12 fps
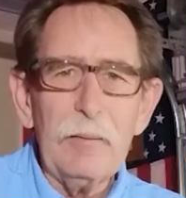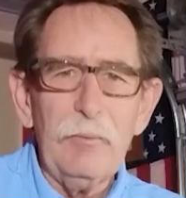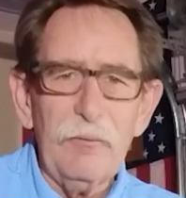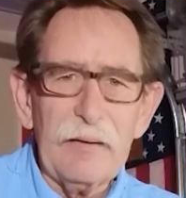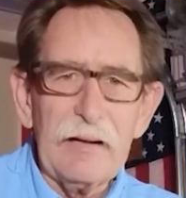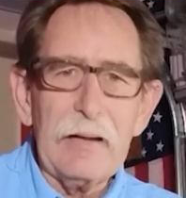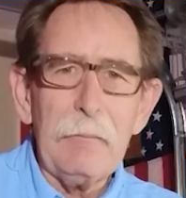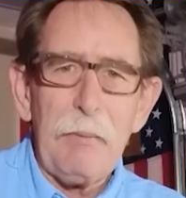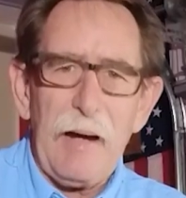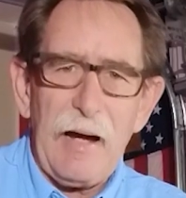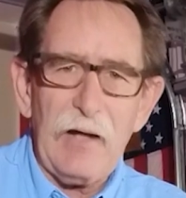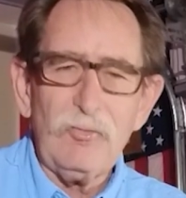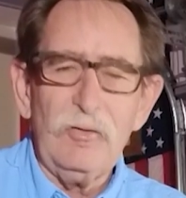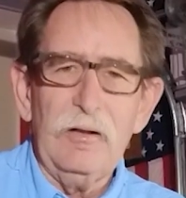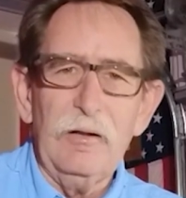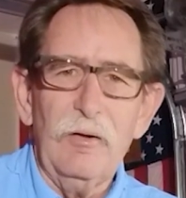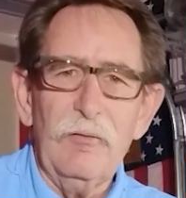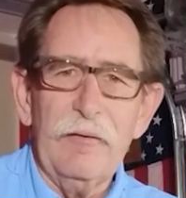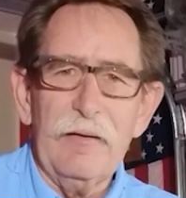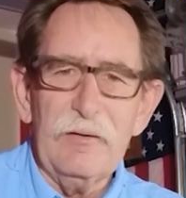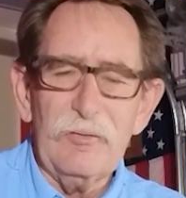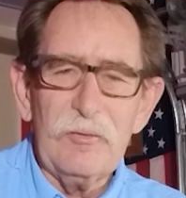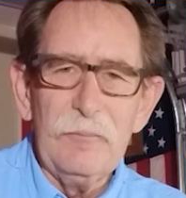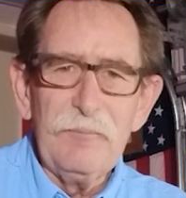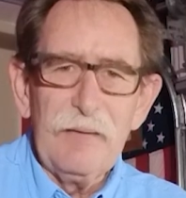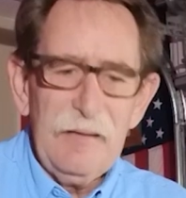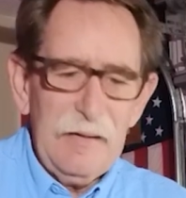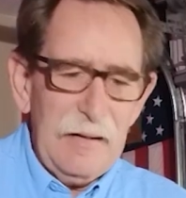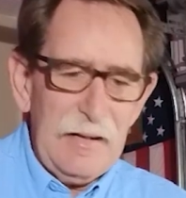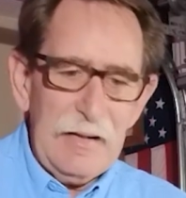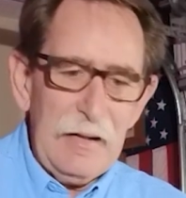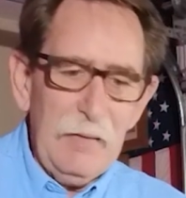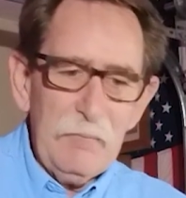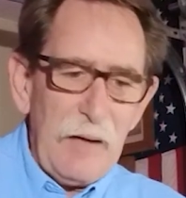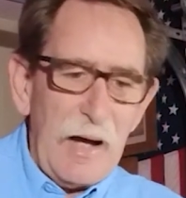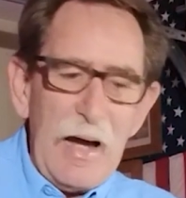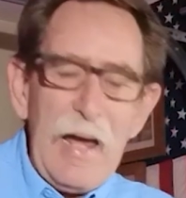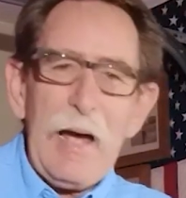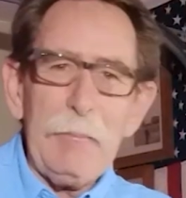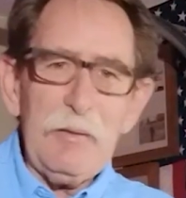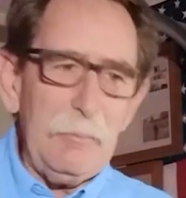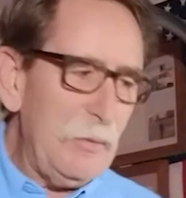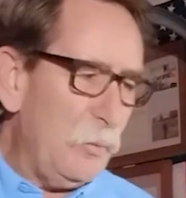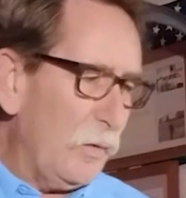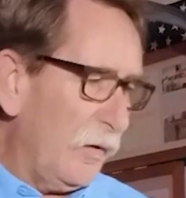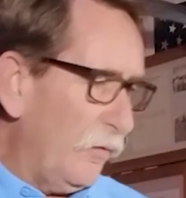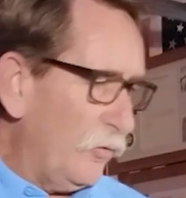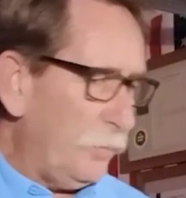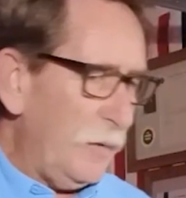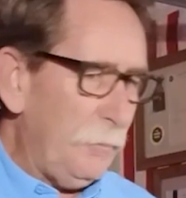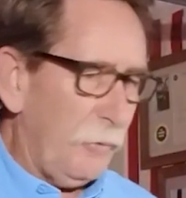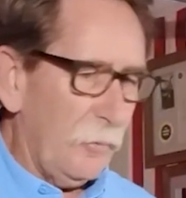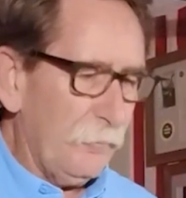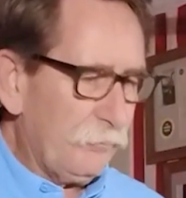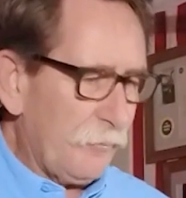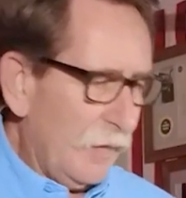people that get passionate over this, and I happen to be one of those people.